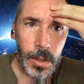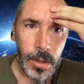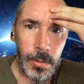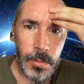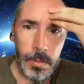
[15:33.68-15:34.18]
I
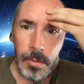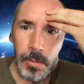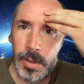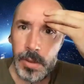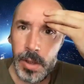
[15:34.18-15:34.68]
have one
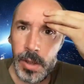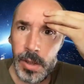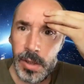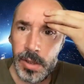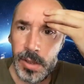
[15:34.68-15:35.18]
question. I'm
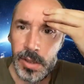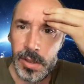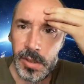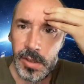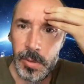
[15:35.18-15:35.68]
reading
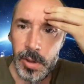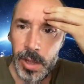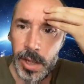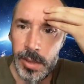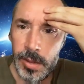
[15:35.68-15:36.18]
this
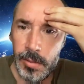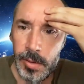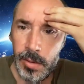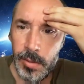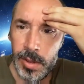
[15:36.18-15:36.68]
spotlight.
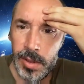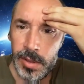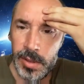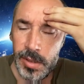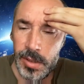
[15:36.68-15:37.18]
What
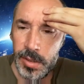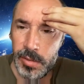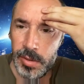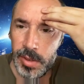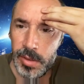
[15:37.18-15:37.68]
is this
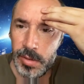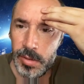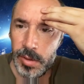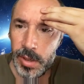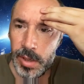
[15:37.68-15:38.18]

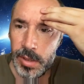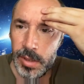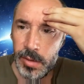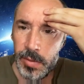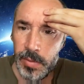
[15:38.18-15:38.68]
question
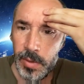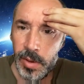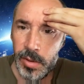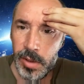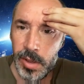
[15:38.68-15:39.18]
related of
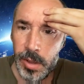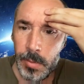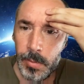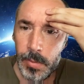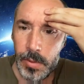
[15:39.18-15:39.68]

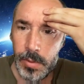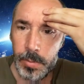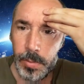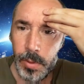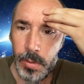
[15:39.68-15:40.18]
long-term
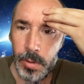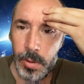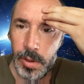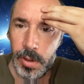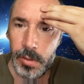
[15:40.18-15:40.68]
support
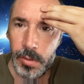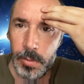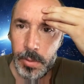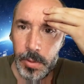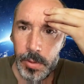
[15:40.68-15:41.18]
working
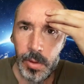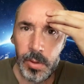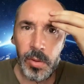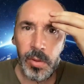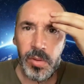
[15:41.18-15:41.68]
group? So
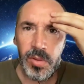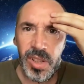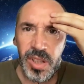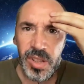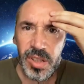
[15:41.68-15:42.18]
who
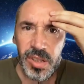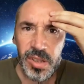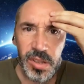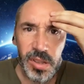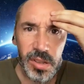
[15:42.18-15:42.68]
sent
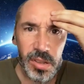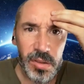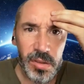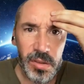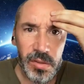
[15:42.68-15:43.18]
this
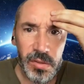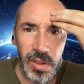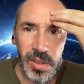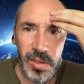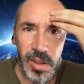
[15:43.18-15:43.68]

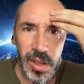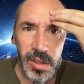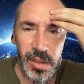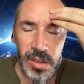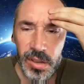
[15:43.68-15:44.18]
questionnaire?